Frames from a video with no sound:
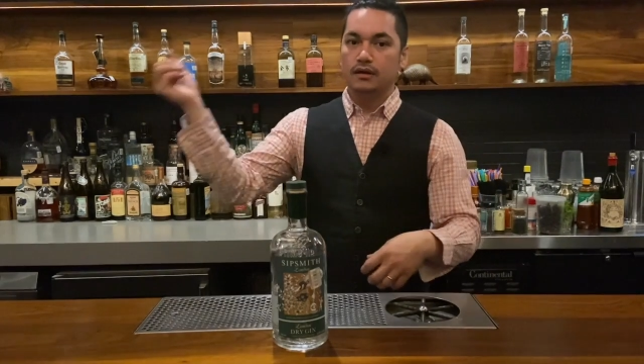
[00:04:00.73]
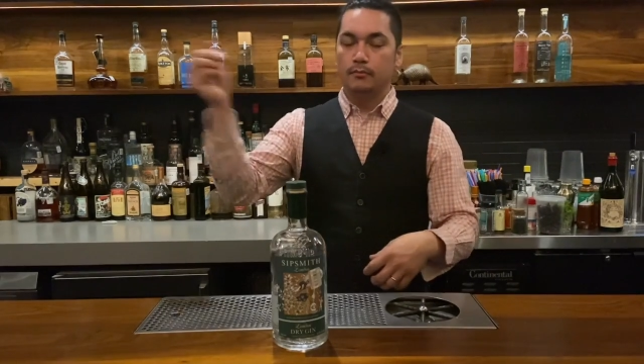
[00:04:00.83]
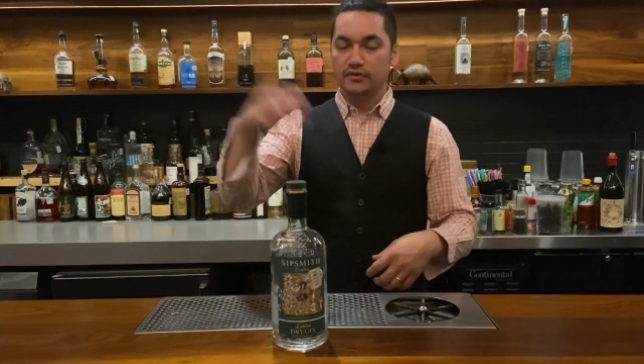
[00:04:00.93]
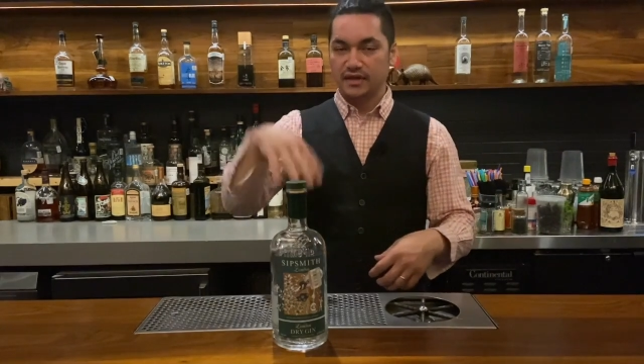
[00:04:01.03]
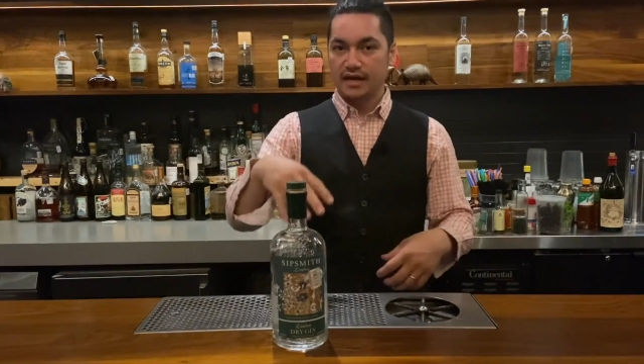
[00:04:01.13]

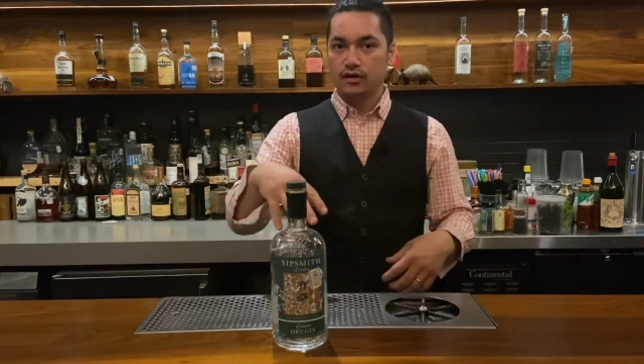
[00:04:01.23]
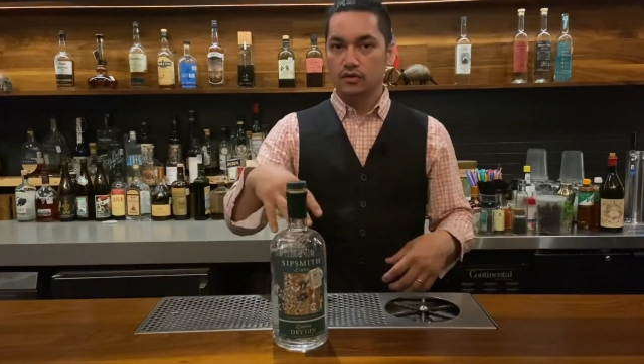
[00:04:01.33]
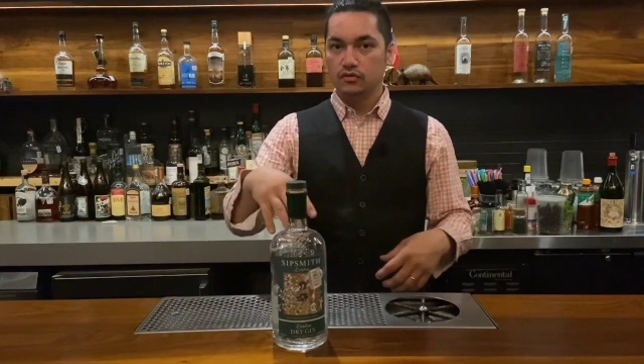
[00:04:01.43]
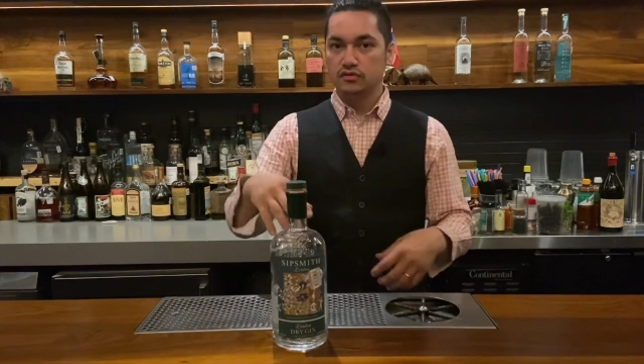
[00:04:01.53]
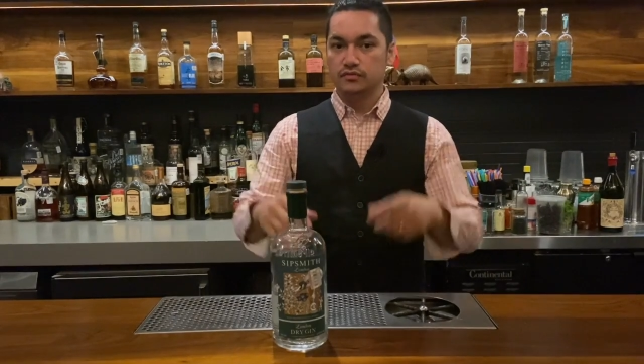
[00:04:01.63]

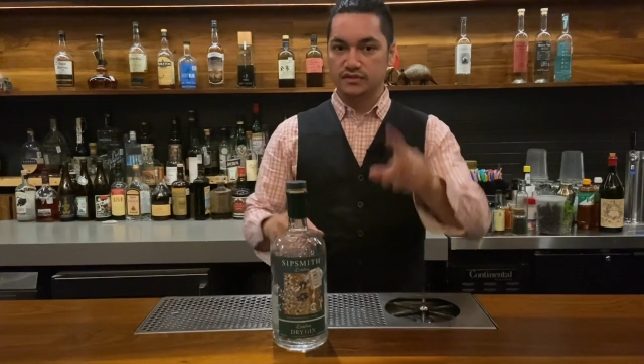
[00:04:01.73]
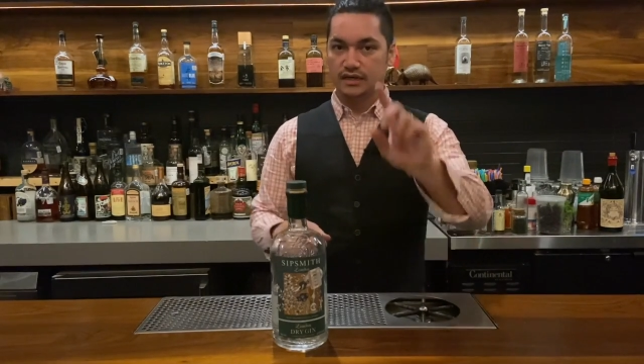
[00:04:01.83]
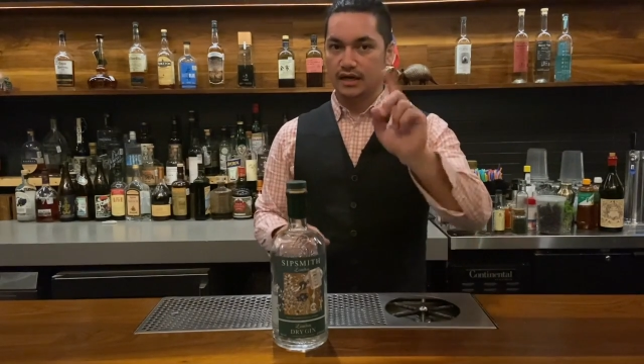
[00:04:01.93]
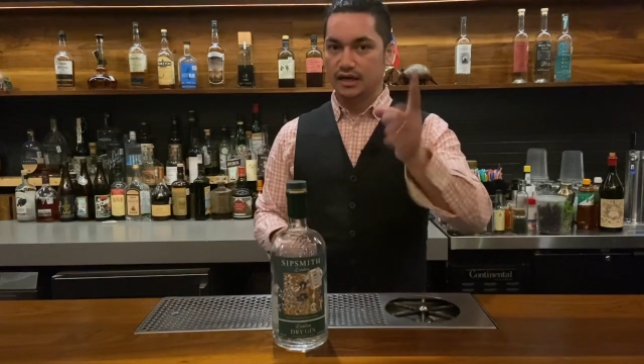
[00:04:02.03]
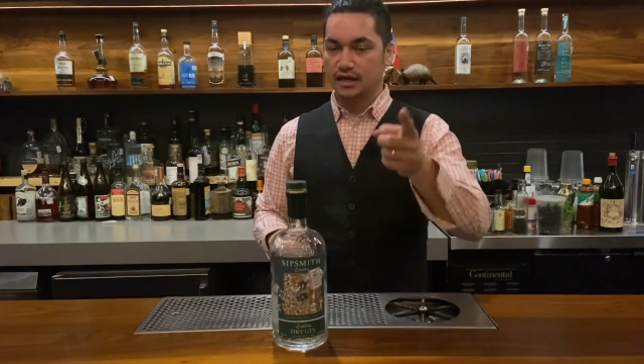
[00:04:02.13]
botanicals, which
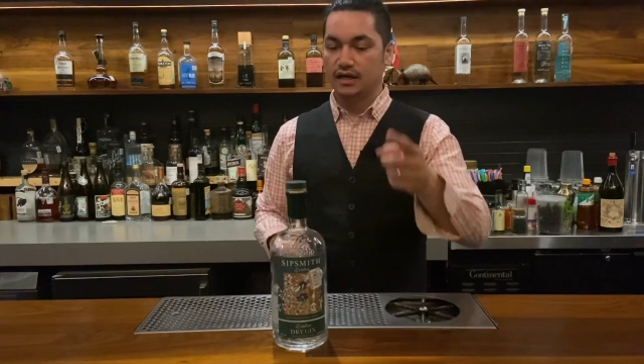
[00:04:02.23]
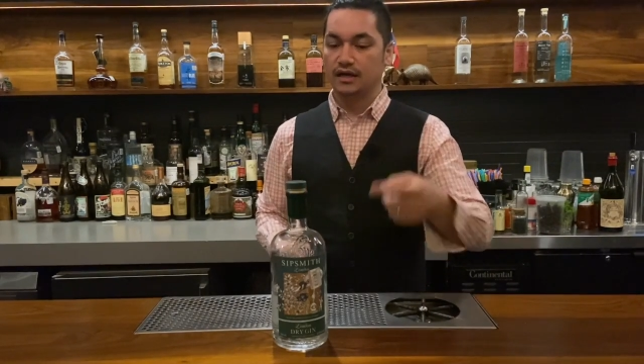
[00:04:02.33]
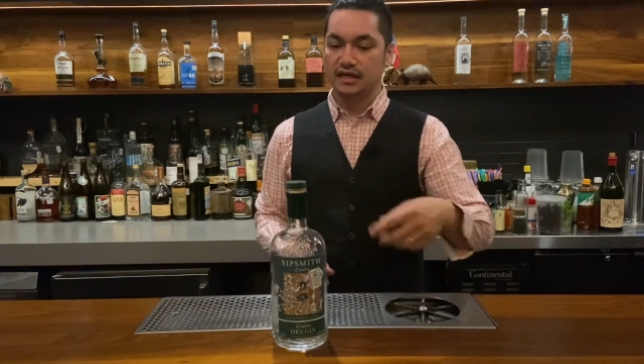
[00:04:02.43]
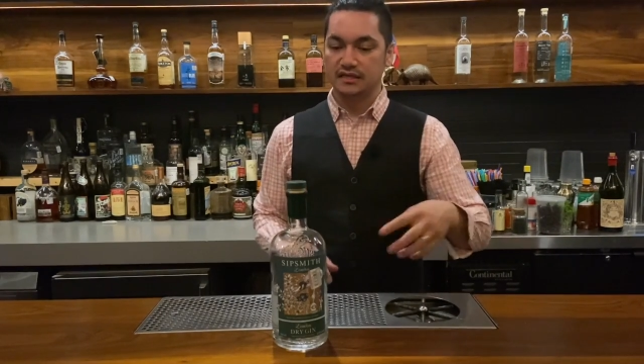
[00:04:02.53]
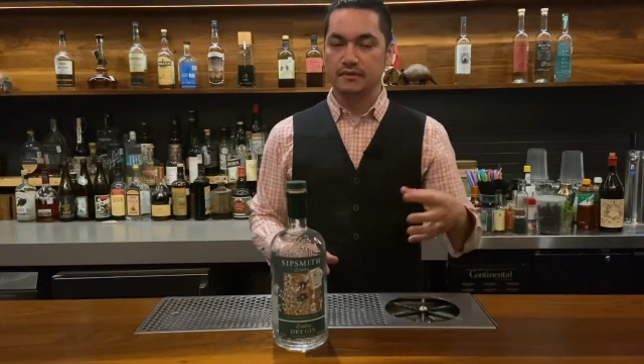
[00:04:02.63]
I'm gonna
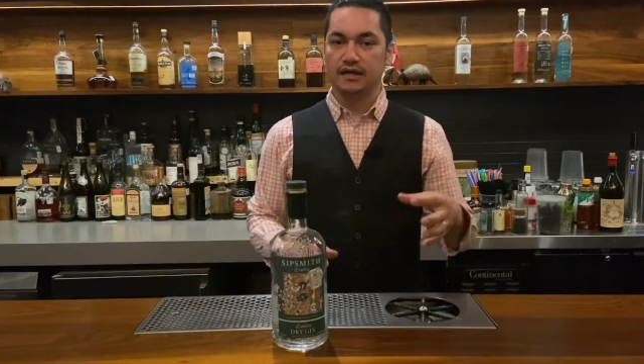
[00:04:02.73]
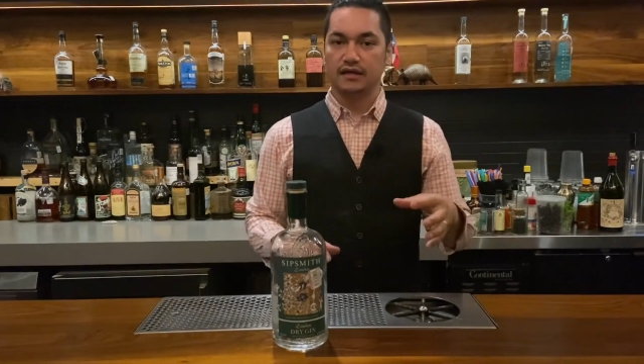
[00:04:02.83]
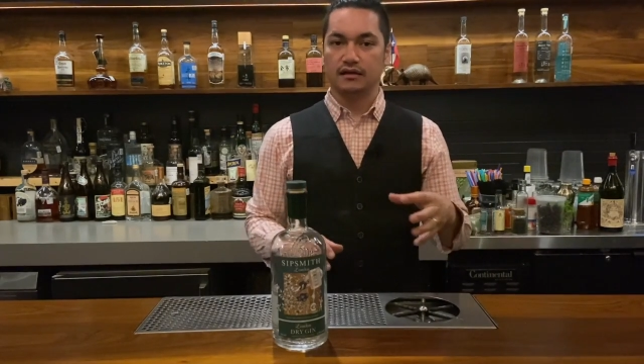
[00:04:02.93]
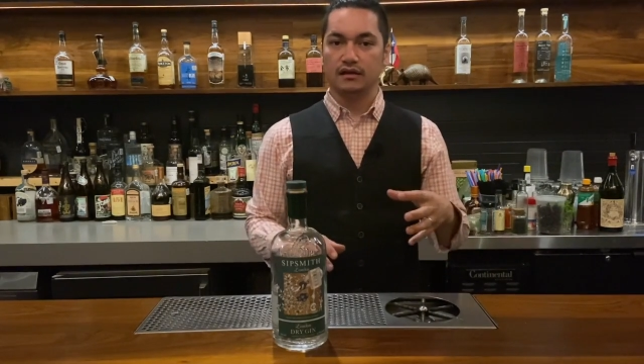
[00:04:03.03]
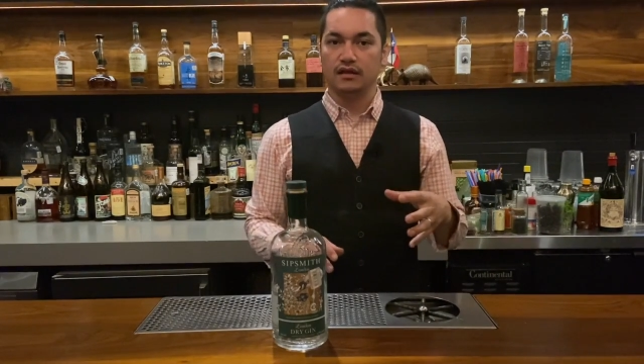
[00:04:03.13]

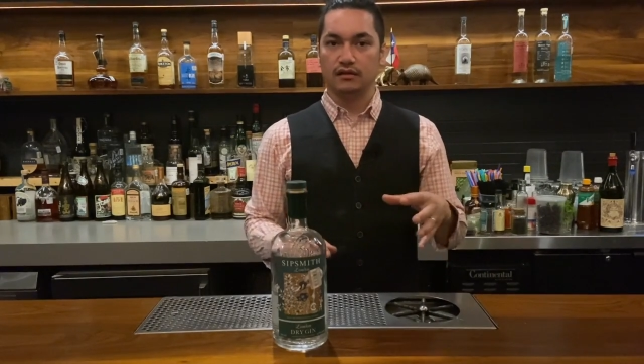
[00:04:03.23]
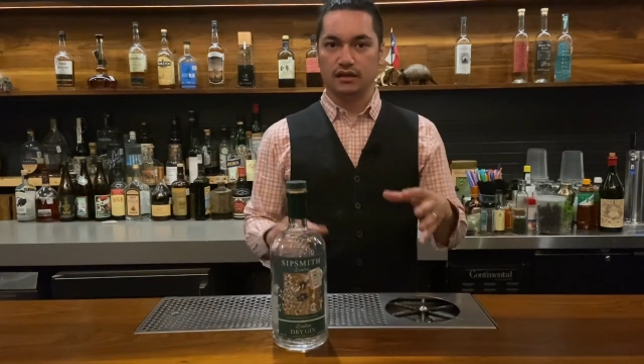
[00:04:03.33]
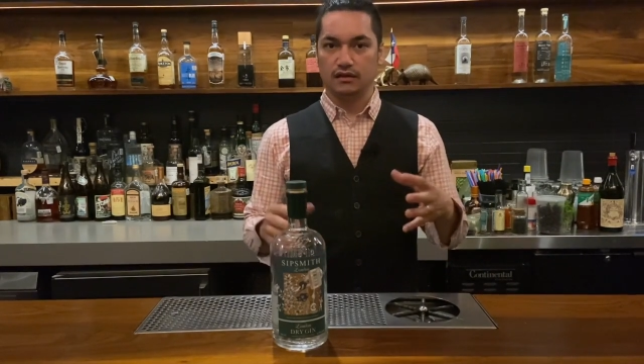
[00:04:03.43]
explain a